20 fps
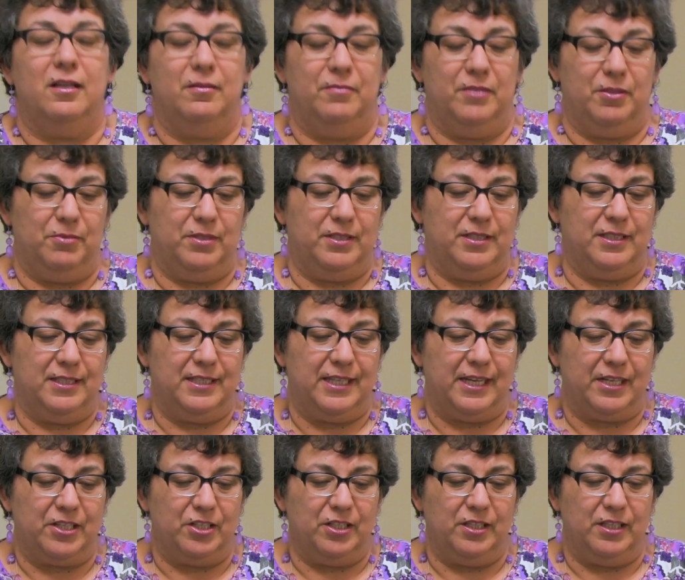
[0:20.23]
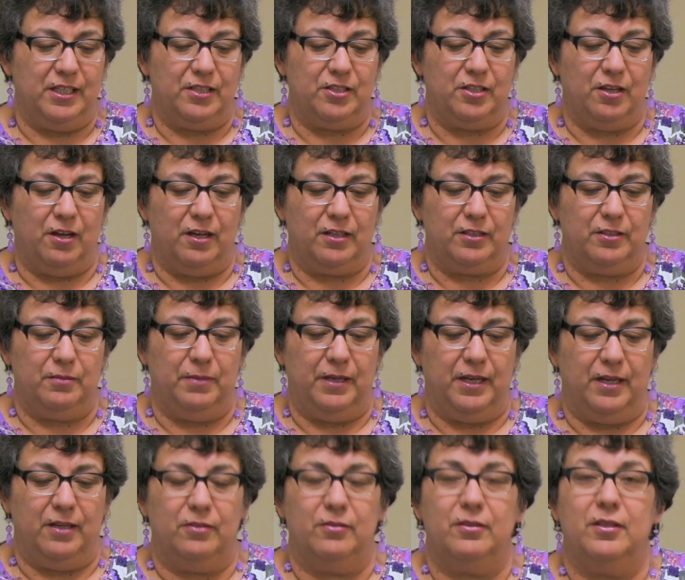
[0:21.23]
There was a section that talked
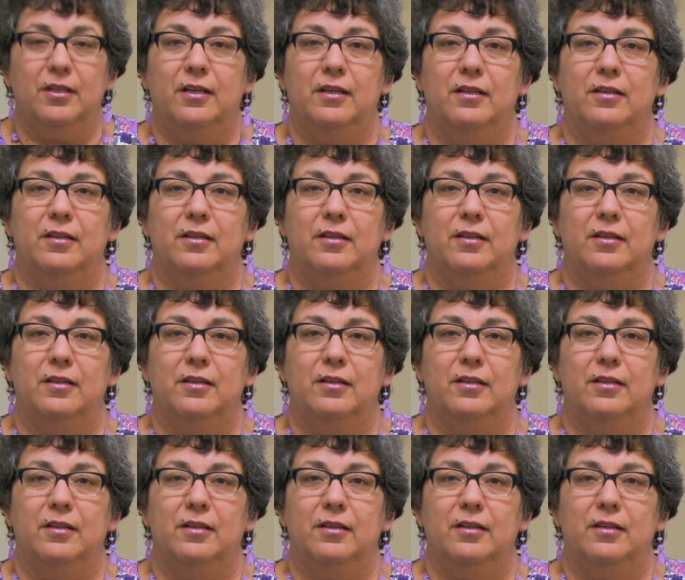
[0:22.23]
about